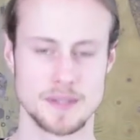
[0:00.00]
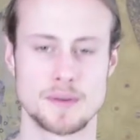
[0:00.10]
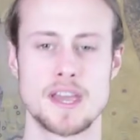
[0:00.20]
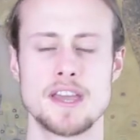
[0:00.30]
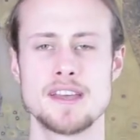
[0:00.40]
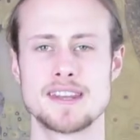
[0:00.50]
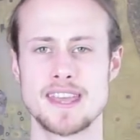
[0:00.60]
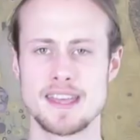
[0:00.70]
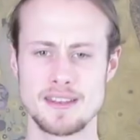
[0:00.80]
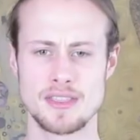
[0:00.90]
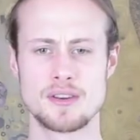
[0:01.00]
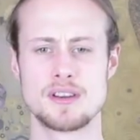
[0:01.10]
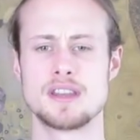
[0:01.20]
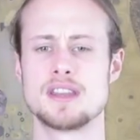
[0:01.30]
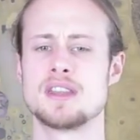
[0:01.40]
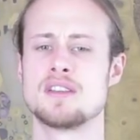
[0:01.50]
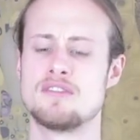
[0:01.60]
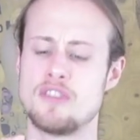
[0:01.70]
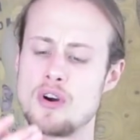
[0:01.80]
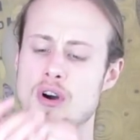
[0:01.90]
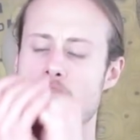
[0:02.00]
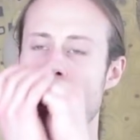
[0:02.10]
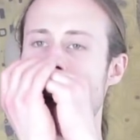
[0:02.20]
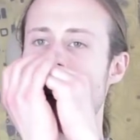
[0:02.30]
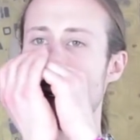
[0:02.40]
Okay, and again, 3, 4.